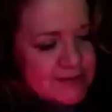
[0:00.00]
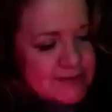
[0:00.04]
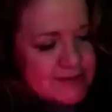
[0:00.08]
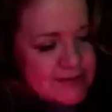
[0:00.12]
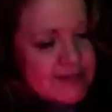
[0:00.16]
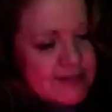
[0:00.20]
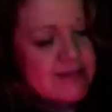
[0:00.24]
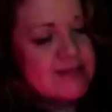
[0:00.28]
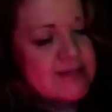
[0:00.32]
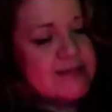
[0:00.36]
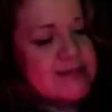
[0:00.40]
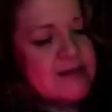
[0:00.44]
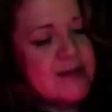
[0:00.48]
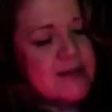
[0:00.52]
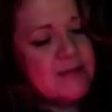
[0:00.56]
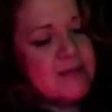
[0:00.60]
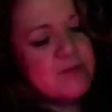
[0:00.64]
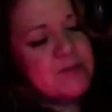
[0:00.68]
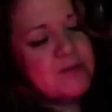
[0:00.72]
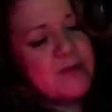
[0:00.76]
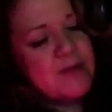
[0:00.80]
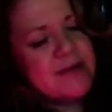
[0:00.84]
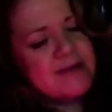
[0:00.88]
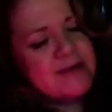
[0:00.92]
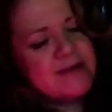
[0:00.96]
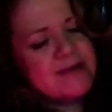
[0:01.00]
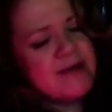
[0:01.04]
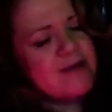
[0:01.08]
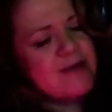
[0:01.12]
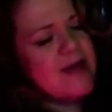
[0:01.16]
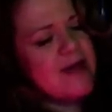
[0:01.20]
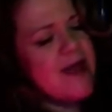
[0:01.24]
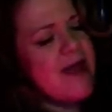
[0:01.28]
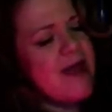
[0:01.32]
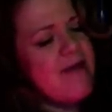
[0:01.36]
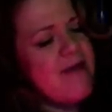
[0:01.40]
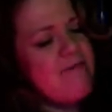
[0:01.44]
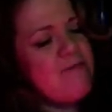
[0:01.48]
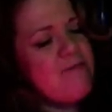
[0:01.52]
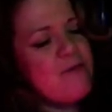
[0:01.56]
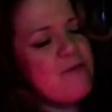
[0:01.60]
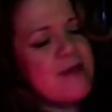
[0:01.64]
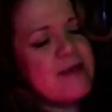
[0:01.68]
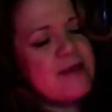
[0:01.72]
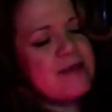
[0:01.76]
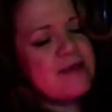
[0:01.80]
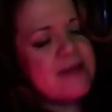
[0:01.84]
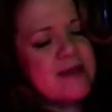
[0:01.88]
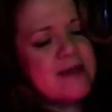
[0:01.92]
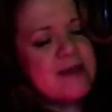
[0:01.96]
Take the time to write down
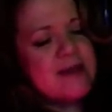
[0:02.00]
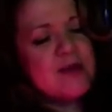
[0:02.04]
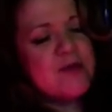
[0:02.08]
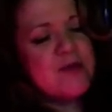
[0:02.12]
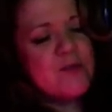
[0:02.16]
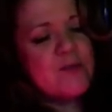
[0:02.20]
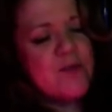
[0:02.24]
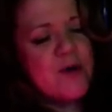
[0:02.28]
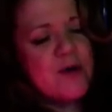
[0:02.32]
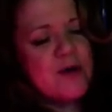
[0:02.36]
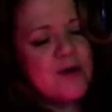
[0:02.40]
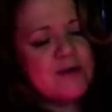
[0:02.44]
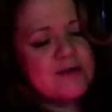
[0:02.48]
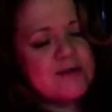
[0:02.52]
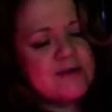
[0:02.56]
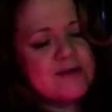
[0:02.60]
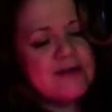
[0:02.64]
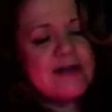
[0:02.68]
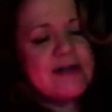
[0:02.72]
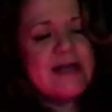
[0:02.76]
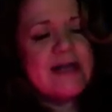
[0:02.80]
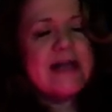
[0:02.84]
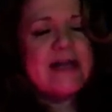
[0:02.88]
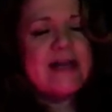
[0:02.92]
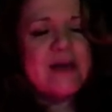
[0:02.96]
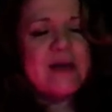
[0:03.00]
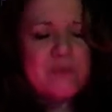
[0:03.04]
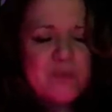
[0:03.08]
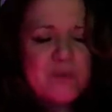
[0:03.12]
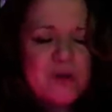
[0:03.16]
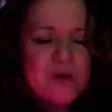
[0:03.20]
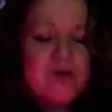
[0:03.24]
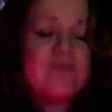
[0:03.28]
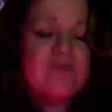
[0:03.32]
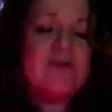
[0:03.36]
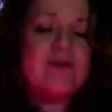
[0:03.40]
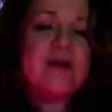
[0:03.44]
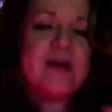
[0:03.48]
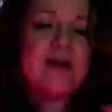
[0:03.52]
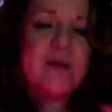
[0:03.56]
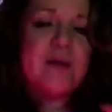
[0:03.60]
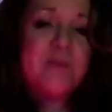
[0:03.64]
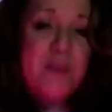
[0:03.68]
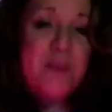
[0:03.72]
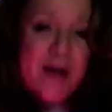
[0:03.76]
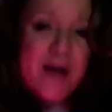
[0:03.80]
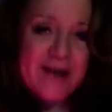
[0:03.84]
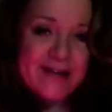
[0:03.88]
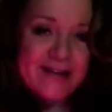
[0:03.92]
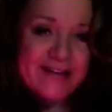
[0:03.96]
everything you want in a perfect
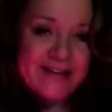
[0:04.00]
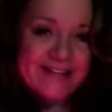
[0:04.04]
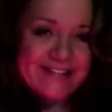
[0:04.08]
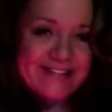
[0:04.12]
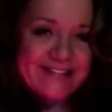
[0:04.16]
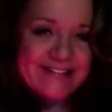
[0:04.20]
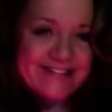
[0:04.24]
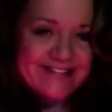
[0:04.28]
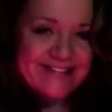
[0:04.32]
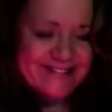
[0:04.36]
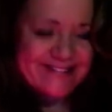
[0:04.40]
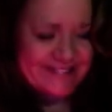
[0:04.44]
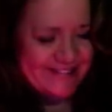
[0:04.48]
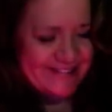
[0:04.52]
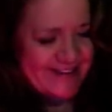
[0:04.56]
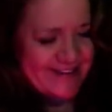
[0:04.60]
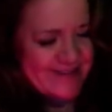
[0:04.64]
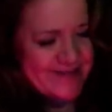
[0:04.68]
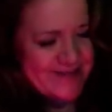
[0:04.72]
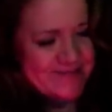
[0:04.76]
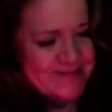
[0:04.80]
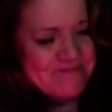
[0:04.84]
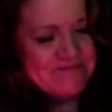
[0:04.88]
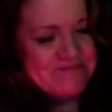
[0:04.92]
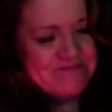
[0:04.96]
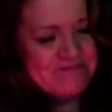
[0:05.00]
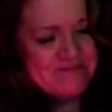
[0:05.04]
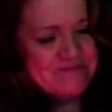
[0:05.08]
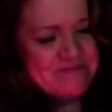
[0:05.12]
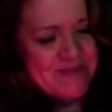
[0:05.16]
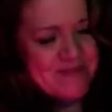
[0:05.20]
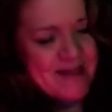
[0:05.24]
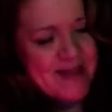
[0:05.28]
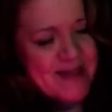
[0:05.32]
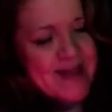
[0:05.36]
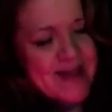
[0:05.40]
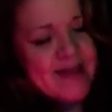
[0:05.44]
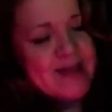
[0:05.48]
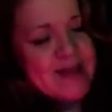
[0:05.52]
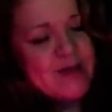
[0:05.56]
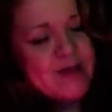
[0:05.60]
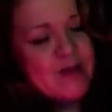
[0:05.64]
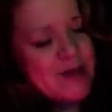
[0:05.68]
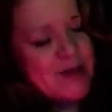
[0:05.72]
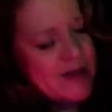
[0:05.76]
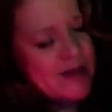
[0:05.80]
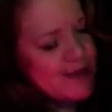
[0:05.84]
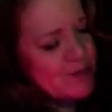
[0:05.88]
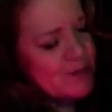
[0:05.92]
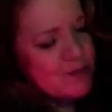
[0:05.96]
companion. Yeah? Your
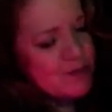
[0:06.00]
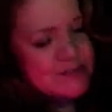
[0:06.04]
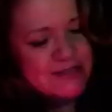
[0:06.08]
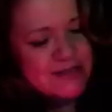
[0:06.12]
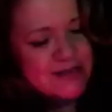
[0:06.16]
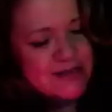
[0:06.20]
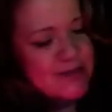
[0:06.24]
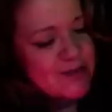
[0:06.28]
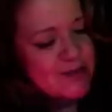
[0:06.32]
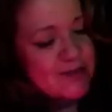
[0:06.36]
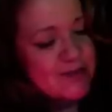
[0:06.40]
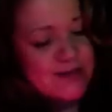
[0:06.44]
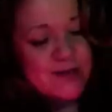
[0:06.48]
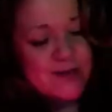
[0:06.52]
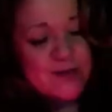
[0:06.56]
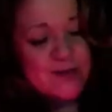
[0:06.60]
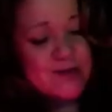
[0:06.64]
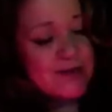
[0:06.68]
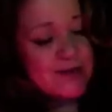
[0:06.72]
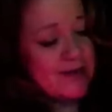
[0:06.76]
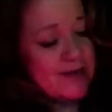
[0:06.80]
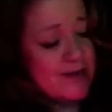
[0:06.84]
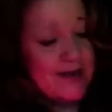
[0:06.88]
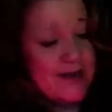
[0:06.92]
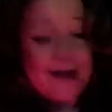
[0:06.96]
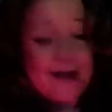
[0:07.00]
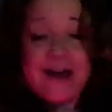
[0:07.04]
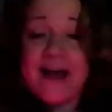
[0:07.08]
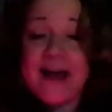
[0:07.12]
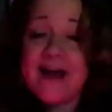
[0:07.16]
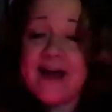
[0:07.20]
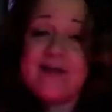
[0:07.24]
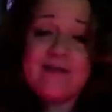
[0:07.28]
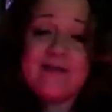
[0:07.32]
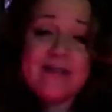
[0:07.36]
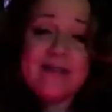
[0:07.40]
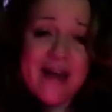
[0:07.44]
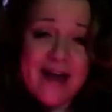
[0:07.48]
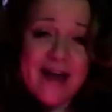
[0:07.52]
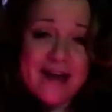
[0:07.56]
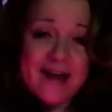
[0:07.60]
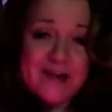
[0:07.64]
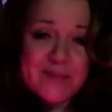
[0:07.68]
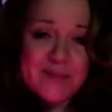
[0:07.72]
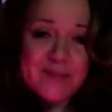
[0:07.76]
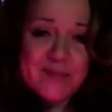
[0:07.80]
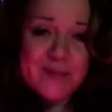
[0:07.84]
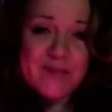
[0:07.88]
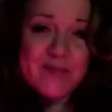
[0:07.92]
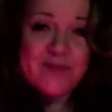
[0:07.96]
head will tell you that you cannot have that,
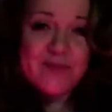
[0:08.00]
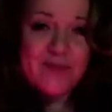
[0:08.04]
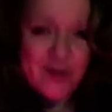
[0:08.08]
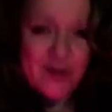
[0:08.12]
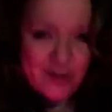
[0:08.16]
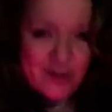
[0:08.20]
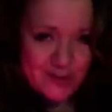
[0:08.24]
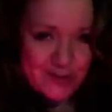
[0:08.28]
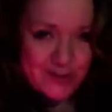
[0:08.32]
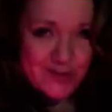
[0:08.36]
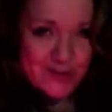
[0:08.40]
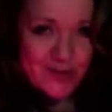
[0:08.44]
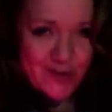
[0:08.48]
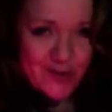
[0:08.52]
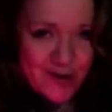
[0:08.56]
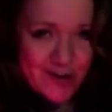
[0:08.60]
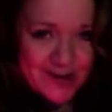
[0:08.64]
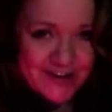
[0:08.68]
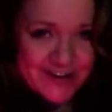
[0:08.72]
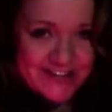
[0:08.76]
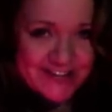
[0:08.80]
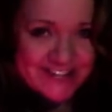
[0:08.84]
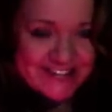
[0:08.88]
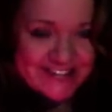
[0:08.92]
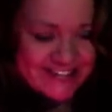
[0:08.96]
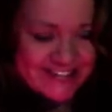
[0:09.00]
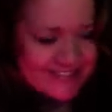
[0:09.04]
but follow your heart.